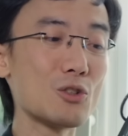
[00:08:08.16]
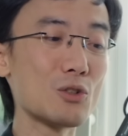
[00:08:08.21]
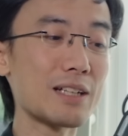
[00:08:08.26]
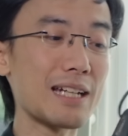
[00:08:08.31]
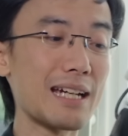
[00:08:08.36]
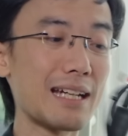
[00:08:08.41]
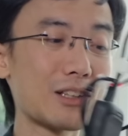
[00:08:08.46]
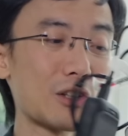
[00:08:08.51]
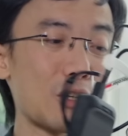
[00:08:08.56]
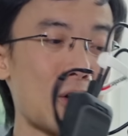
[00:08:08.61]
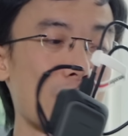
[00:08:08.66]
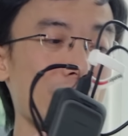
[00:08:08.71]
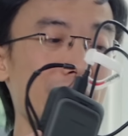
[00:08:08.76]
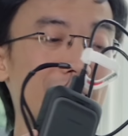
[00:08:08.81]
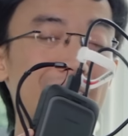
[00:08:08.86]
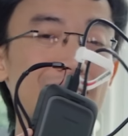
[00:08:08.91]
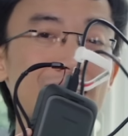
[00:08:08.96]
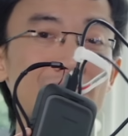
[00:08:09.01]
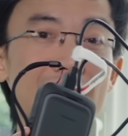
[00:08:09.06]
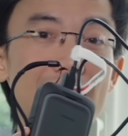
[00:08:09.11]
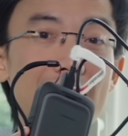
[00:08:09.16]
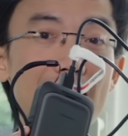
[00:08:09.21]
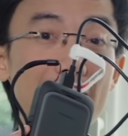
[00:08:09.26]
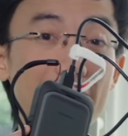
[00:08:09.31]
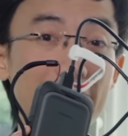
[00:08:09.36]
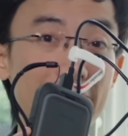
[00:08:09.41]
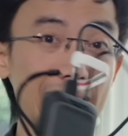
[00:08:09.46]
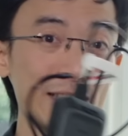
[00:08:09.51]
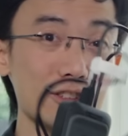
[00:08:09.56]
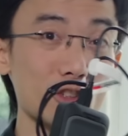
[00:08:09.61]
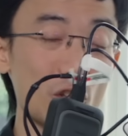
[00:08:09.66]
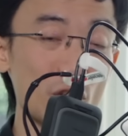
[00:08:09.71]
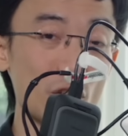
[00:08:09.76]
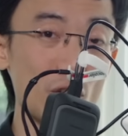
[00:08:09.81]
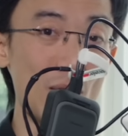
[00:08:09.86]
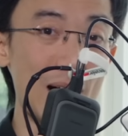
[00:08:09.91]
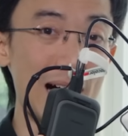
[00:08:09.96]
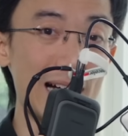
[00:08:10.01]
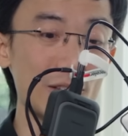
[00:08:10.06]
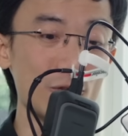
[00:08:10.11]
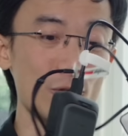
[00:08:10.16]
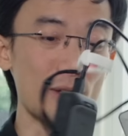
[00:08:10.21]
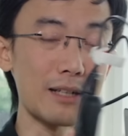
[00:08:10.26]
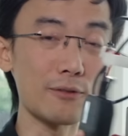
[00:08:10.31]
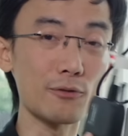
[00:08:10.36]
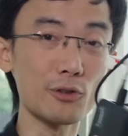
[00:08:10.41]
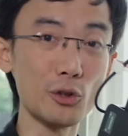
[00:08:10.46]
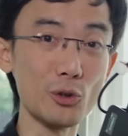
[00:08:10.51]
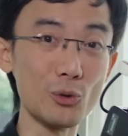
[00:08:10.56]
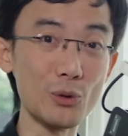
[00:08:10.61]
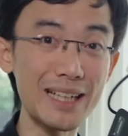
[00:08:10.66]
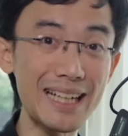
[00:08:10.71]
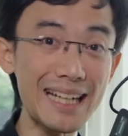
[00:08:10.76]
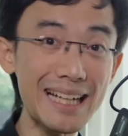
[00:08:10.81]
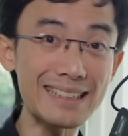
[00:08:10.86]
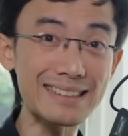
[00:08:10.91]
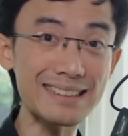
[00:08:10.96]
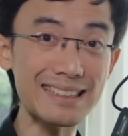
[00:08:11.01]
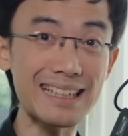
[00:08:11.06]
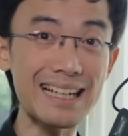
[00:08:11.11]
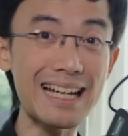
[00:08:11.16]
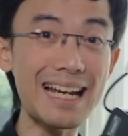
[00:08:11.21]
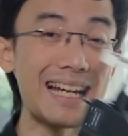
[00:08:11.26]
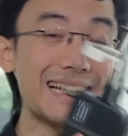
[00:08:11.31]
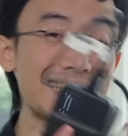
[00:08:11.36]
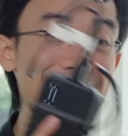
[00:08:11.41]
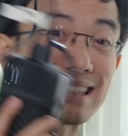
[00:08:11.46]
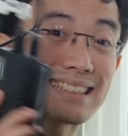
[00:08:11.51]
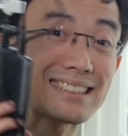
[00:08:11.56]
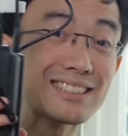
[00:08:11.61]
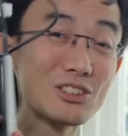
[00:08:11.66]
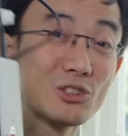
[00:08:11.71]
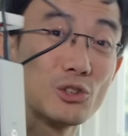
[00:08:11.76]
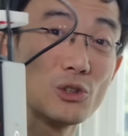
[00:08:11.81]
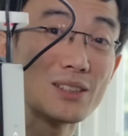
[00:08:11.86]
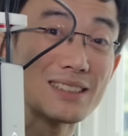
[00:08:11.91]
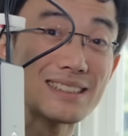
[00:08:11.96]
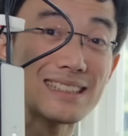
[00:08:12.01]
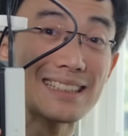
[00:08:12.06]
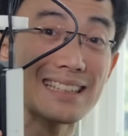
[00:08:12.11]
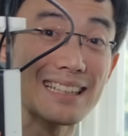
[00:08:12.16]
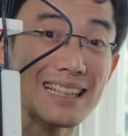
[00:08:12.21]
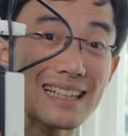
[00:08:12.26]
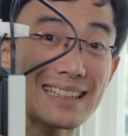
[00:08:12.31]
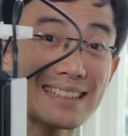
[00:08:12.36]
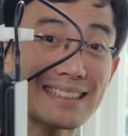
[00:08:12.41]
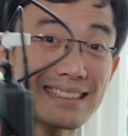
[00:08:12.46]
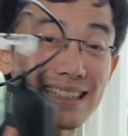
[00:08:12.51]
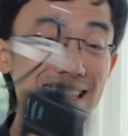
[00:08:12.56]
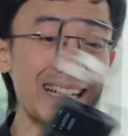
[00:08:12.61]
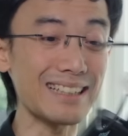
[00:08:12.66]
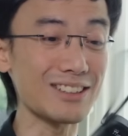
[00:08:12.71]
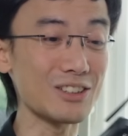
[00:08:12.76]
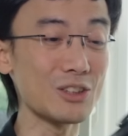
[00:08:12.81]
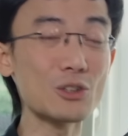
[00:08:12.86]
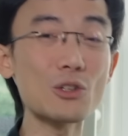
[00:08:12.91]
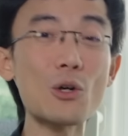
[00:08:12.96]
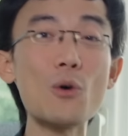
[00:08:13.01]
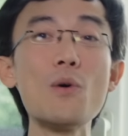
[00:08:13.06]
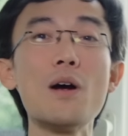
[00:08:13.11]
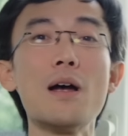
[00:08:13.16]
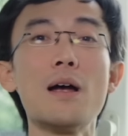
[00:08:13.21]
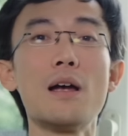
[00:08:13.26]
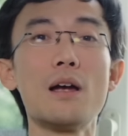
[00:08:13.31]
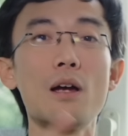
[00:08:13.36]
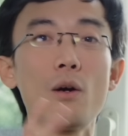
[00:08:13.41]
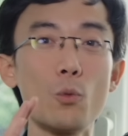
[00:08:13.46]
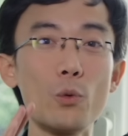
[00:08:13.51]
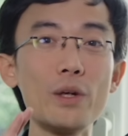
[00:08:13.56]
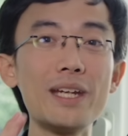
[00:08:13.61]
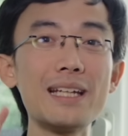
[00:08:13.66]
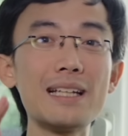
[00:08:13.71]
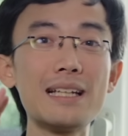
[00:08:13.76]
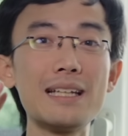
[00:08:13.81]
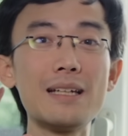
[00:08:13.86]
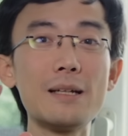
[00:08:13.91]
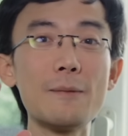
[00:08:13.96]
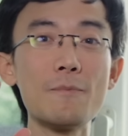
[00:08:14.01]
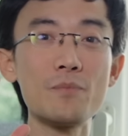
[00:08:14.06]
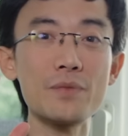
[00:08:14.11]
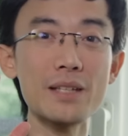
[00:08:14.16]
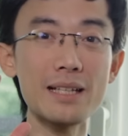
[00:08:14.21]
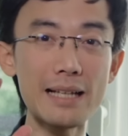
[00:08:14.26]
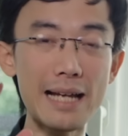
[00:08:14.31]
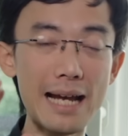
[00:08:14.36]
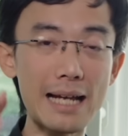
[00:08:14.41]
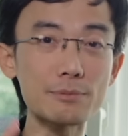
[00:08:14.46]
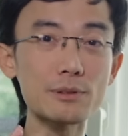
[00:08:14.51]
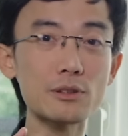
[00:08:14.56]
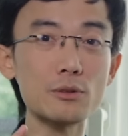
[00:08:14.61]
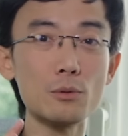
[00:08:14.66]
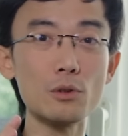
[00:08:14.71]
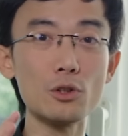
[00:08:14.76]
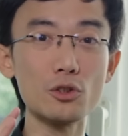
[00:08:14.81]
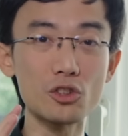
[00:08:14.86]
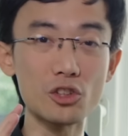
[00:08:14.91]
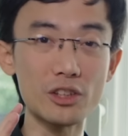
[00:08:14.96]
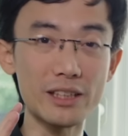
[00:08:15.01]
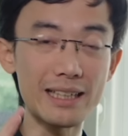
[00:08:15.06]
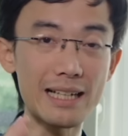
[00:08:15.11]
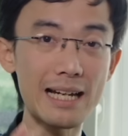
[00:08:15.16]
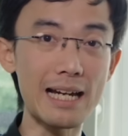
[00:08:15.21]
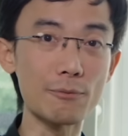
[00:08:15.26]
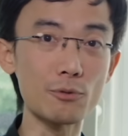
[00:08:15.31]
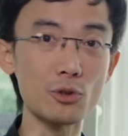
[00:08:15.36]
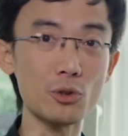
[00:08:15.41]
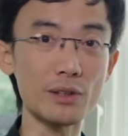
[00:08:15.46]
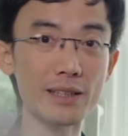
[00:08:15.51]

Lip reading: you can connect an external hard drive to it and just use it like that. You don't really absolutely have to